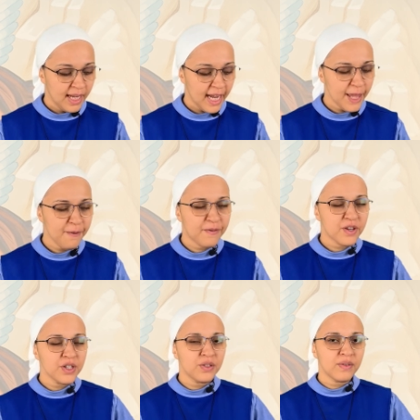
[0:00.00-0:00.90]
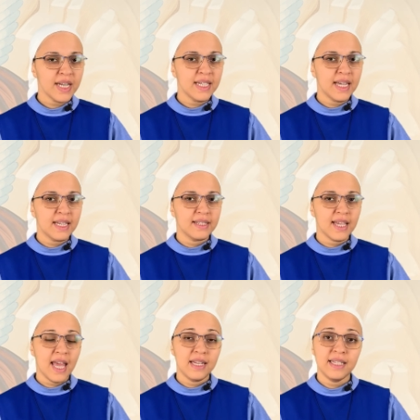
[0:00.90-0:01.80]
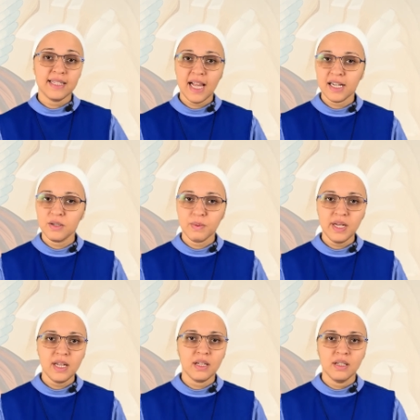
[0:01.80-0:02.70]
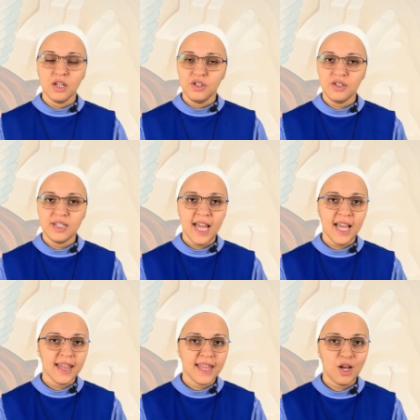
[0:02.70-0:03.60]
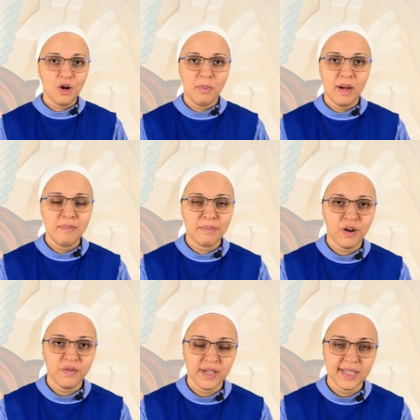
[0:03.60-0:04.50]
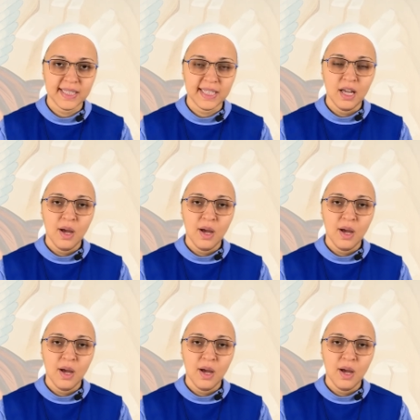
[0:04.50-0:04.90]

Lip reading: In the first reading and in the second reading today, they combine perfectly.